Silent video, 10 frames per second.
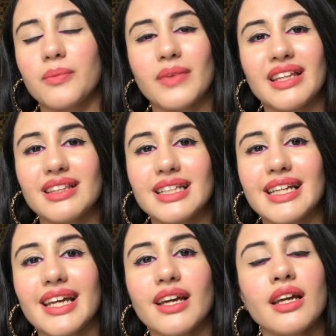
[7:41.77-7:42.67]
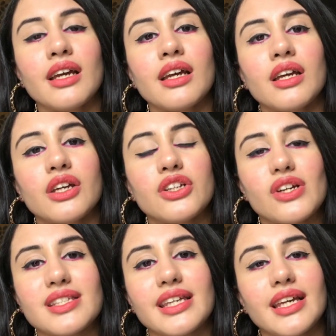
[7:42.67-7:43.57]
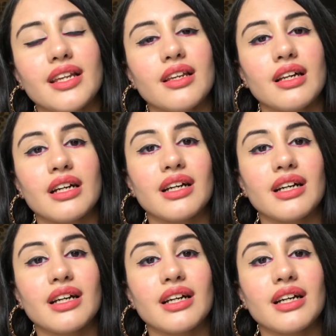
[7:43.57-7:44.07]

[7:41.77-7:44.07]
in the day your skin